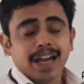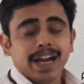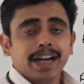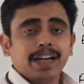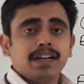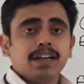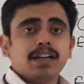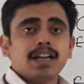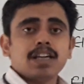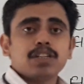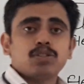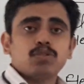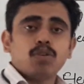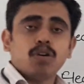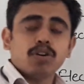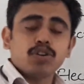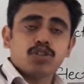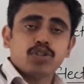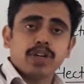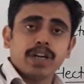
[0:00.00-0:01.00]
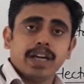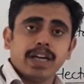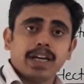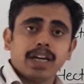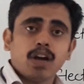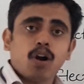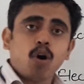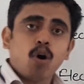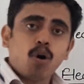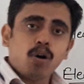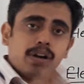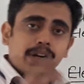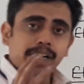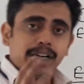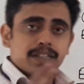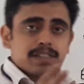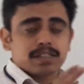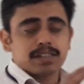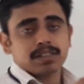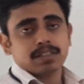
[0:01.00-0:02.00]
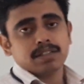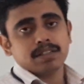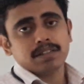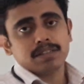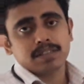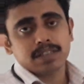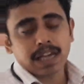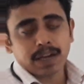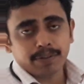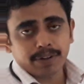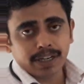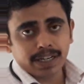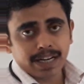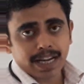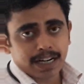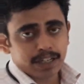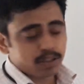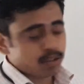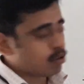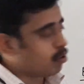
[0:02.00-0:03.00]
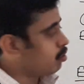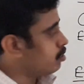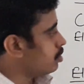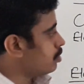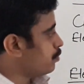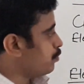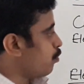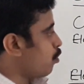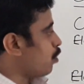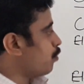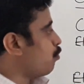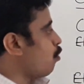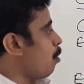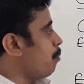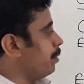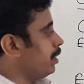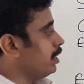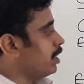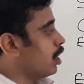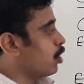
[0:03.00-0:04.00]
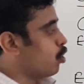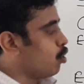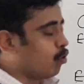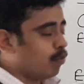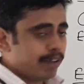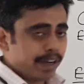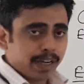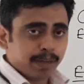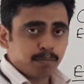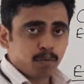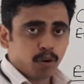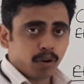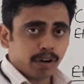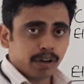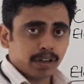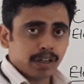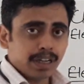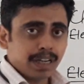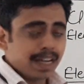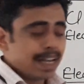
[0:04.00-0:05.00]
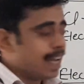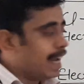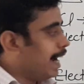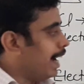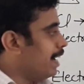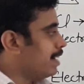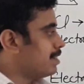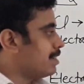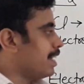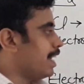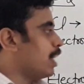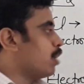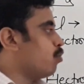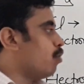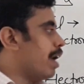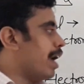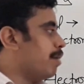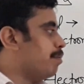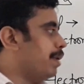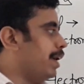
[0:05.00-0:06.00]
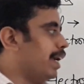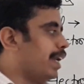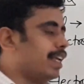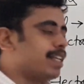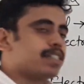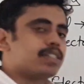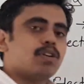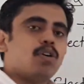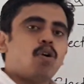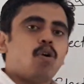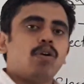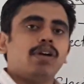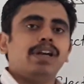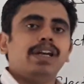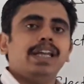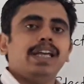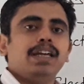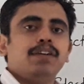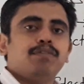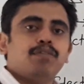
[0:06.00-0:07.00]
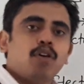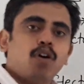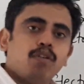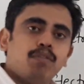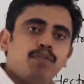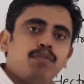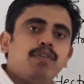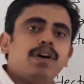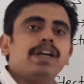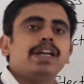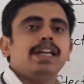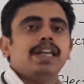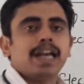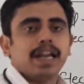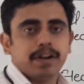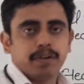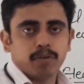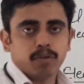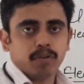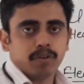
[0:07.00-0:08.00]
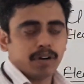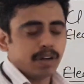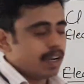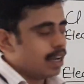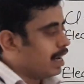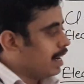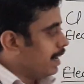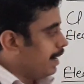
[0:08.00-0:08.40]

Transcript: It does not share all its 7 electrons for forming the covalent bond. Its requirement is only of 1 electron.